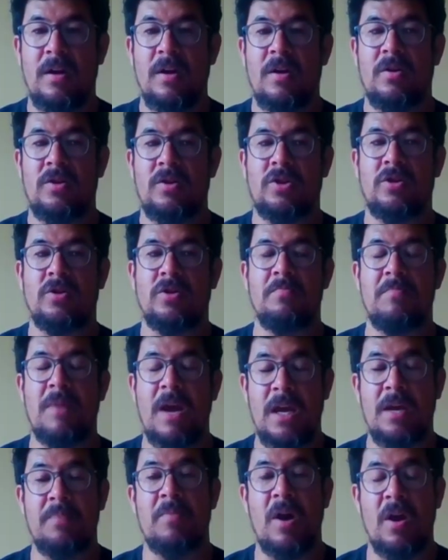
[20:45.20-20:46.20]
to
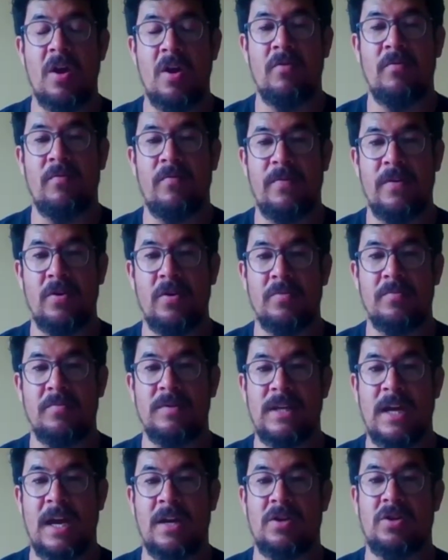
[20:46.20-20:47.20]
make my own
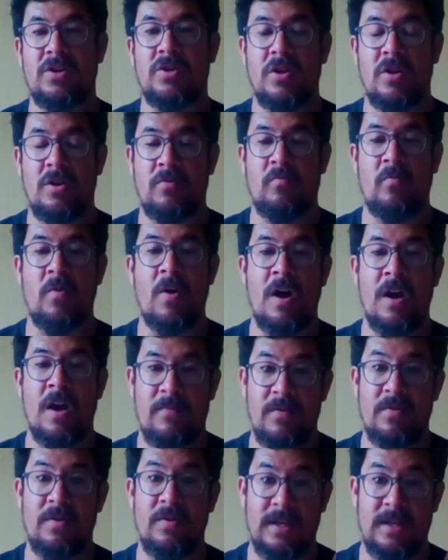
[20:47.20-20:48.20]
films and to arrive
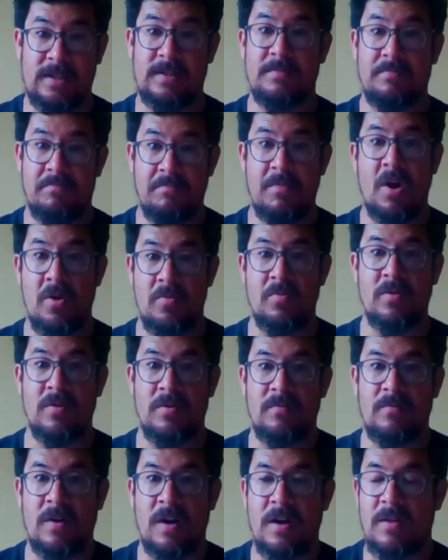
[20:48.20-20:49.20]
at this
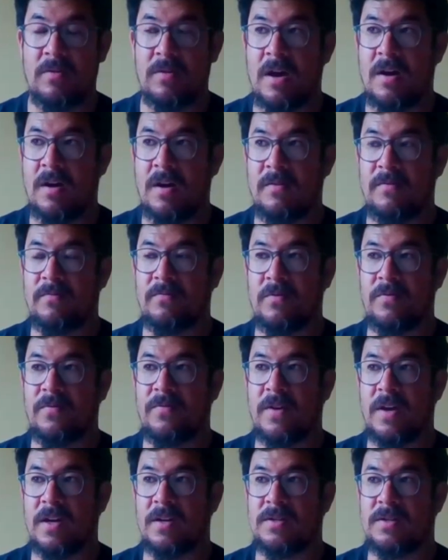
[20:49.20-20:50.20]
moment, right, that I've
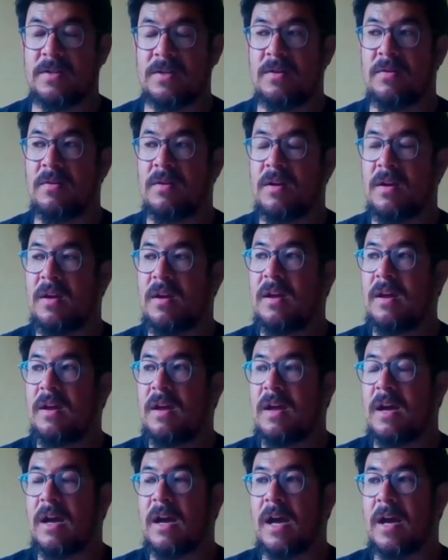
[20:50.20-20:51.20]
referred to,
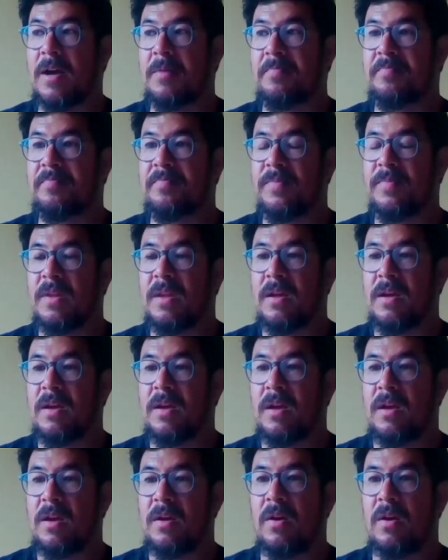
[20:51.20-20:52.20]
um,
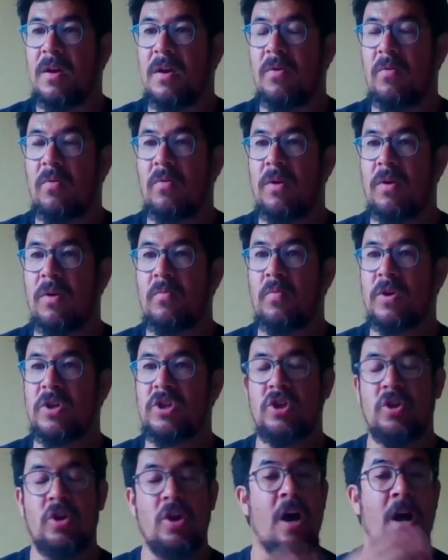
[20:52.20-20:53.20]

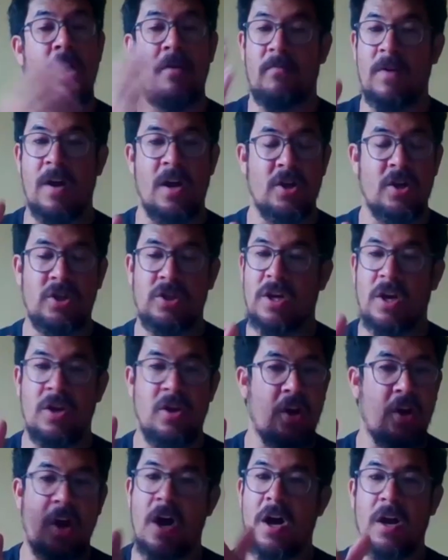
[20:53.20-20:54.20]
which you can't rush and
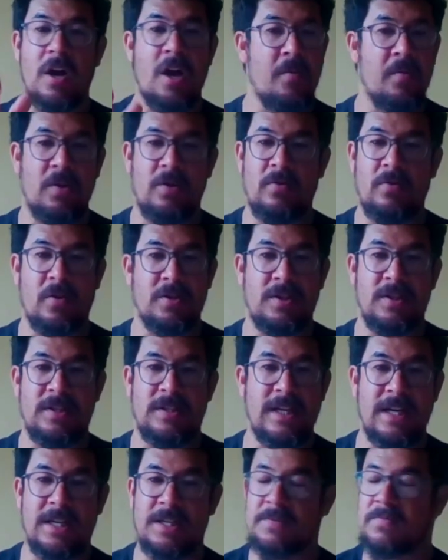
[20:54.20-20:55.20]
you can't come across as
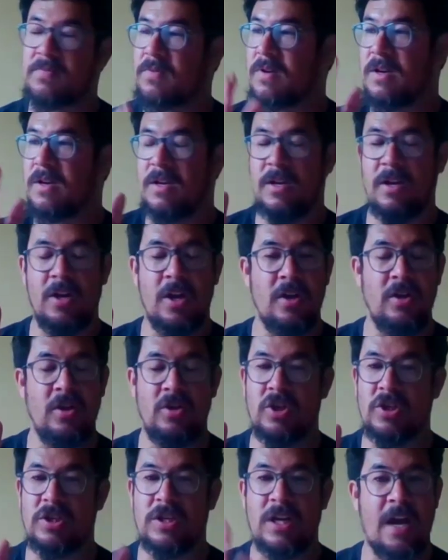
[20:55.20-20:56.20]
desperate. You
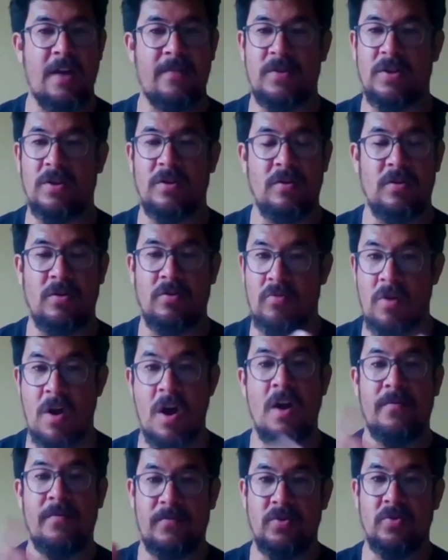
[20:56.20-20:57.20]
just have to
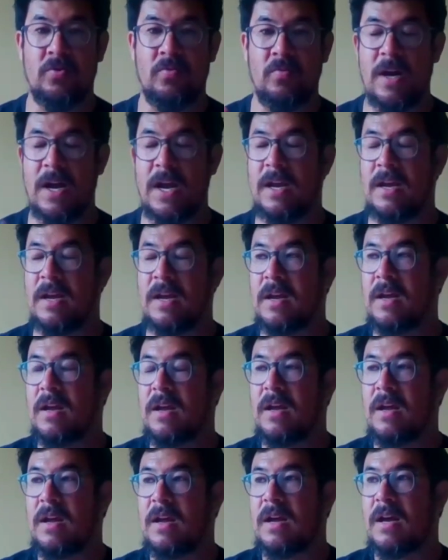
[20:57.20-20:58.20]
graft your way.
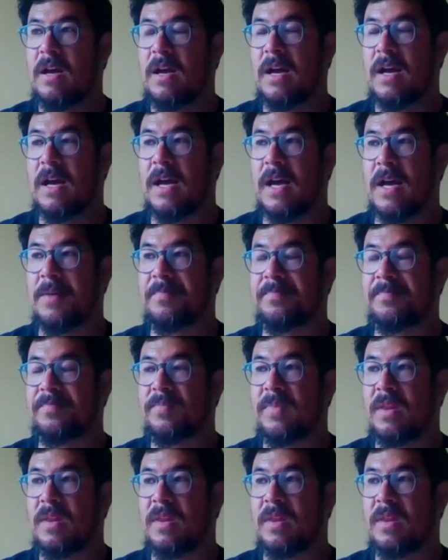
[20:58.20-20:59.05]
Um,